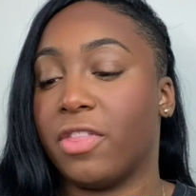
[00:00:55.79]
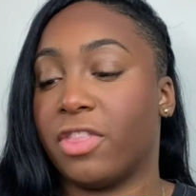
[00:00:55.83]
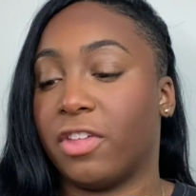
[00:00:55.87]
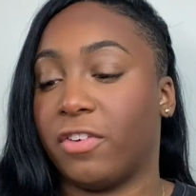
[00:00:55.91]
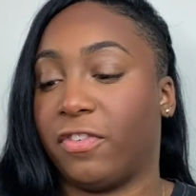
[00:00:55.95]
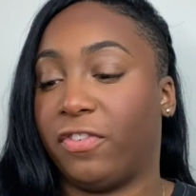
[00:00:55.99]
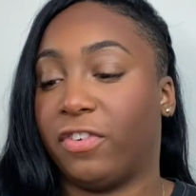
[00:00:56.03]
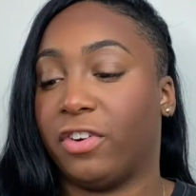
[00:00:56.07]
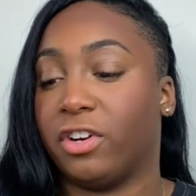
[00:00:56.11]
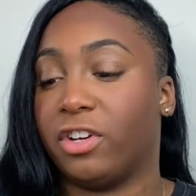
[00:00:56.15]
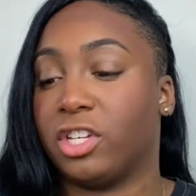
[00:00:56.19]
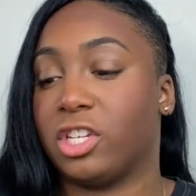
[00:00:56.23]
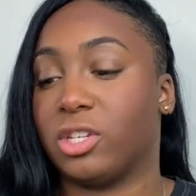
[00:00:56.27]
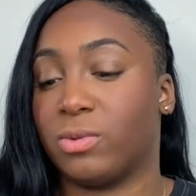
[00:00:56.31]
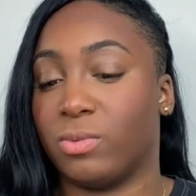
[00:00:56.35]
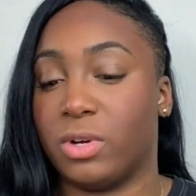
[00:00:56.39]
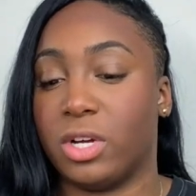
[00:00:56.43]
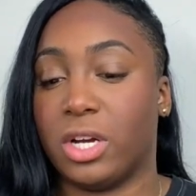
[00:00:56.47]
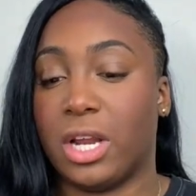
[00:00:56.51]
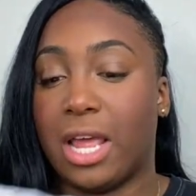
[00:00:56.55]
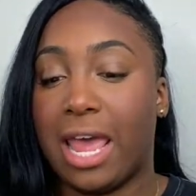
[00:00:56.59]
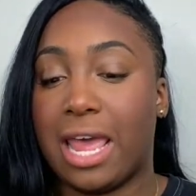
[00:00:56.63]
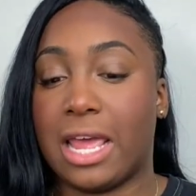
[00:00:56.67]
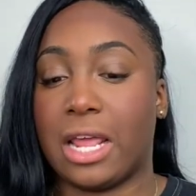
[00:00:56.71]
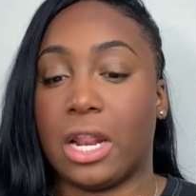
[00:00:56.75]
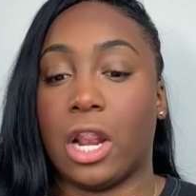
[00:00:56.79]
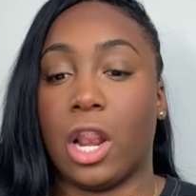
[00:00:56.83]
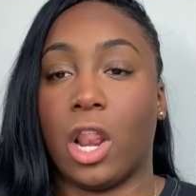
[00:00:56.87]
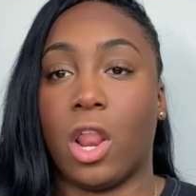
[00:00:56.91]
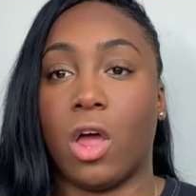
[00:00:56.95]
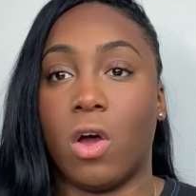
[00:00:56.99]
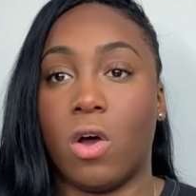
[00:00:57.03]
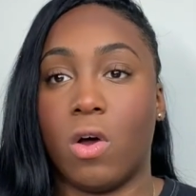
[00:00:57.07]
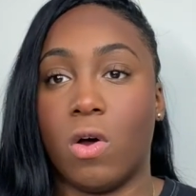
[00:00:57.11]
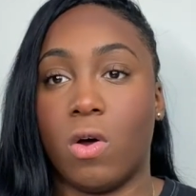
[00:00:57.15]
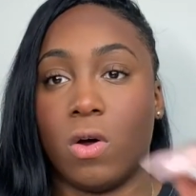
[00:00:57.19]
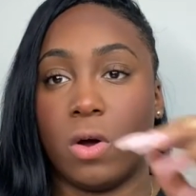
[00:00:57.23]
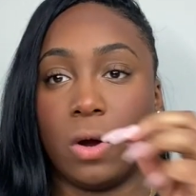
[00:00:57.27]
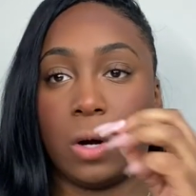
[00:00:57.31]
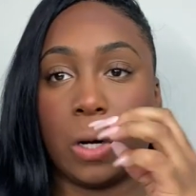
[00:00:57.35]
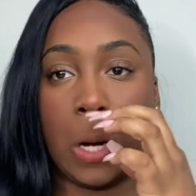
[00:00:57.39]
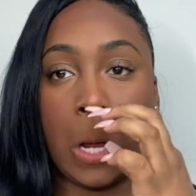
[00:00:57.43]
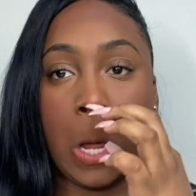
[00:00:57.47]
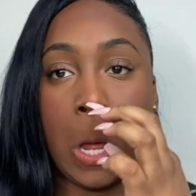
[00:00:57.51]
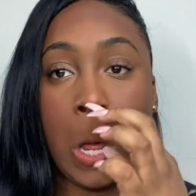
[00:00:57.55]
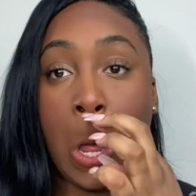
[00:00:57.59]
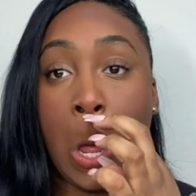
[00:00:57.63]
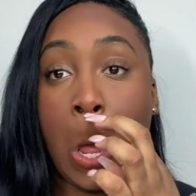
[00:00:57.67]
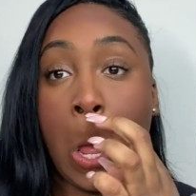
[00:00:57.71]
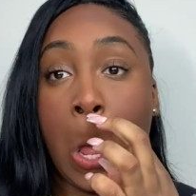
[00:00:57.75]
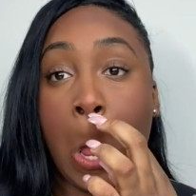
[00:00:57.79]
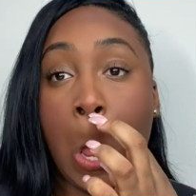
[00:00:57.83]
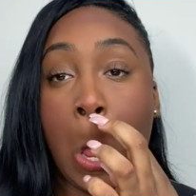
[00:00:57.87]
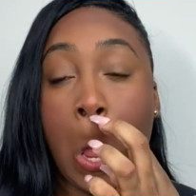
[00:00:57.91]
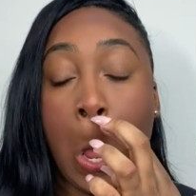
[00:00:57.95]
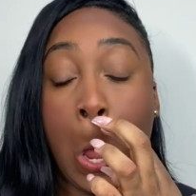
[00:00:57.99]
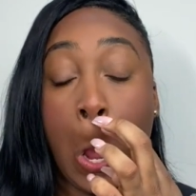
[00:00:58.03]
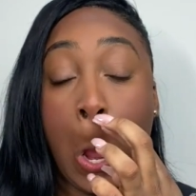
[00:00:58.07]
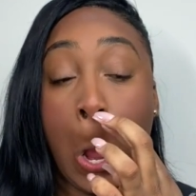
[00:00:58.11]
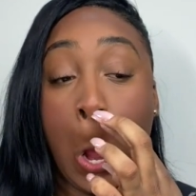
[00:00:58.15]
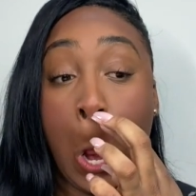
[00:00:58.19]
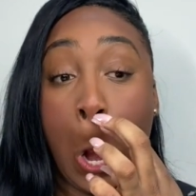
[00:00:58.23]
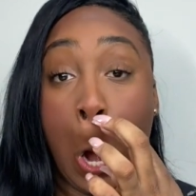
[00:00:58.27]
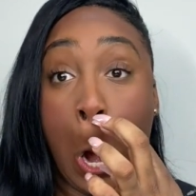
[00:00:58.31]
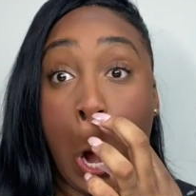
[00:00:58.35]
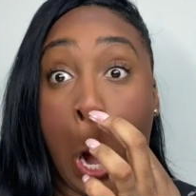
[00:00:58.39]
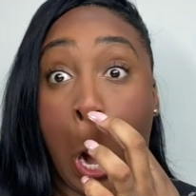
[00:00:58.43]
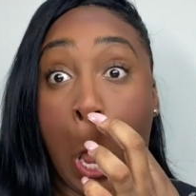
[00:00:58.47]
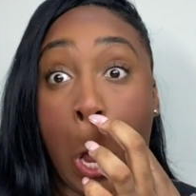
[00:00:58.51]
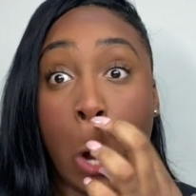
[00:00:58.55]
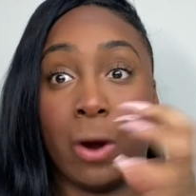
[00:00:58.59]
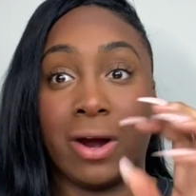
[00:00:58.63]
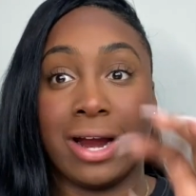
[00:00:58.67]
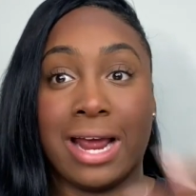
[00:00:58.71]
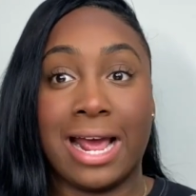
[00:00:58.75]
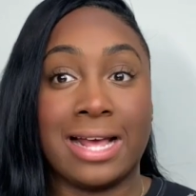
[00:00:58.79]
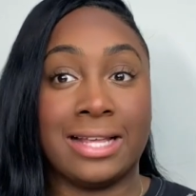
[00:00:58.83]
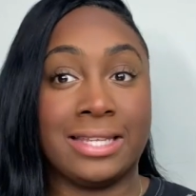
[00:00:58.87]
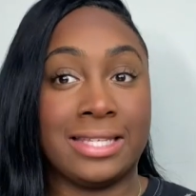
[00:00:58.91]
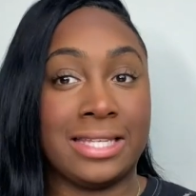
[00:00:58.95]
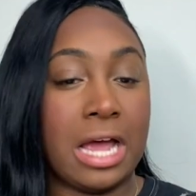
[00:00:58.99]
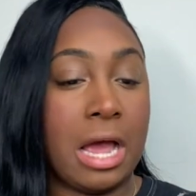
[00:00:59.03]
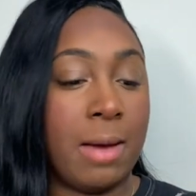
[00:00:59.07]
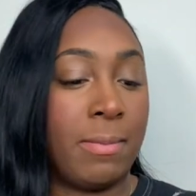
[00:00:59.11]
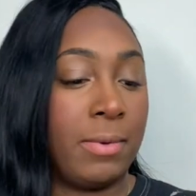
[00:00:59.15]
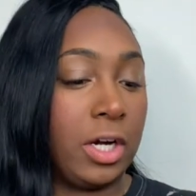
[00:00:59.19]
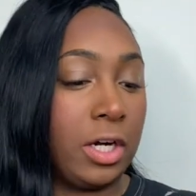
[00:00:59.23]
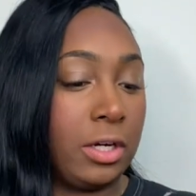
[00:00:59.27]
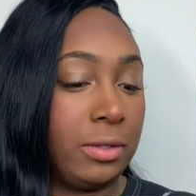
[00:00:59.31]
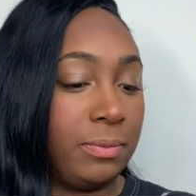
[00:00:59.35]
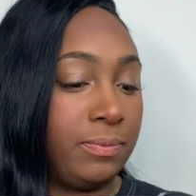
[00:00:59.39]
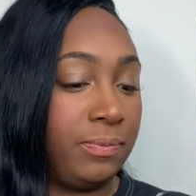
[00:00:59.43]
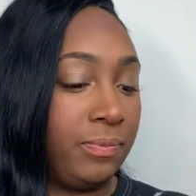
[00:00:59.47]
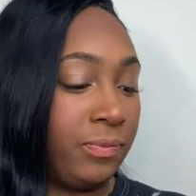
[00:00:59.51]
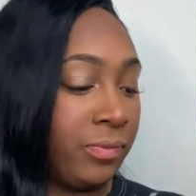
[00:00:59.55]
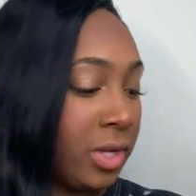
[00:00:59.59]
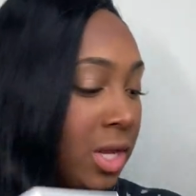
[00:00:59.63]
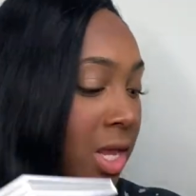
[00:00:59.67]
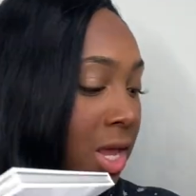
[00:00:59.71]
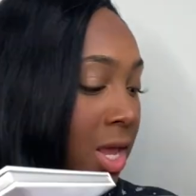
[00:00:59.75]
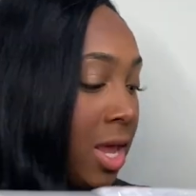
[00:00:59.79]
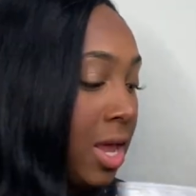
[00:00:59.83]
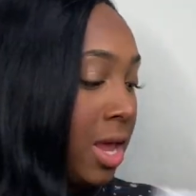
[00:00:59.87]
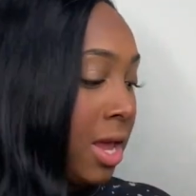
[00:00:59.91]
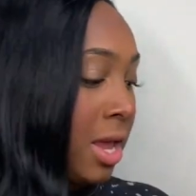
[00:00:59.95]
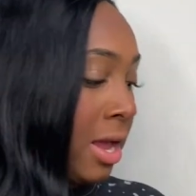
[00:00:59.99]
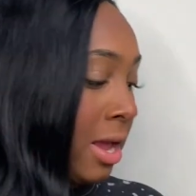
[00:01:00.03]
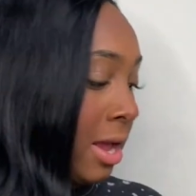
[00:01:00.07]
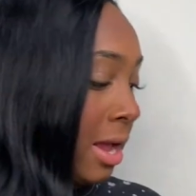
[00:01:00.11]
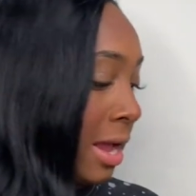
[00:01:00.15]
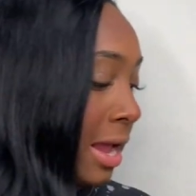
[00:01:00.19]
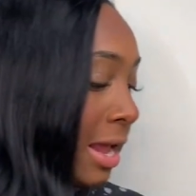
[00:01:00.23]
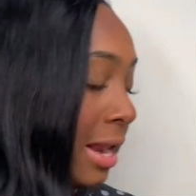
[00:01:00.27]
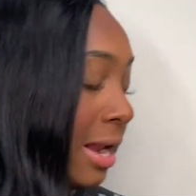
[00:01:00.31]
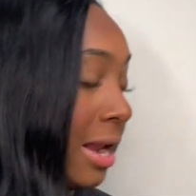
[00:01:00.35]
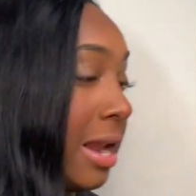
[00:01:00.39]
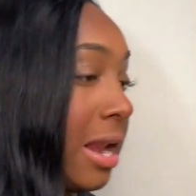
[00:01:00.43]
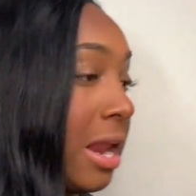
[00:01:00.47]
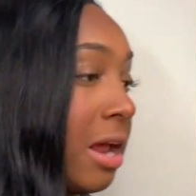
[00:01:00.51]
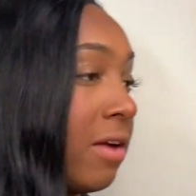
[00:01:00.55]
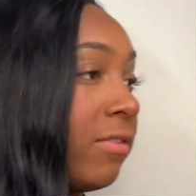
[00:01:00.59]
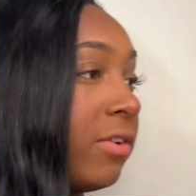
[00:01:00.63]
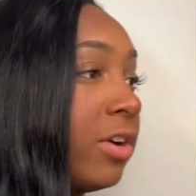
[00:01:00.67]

the first one a long ass time ago and never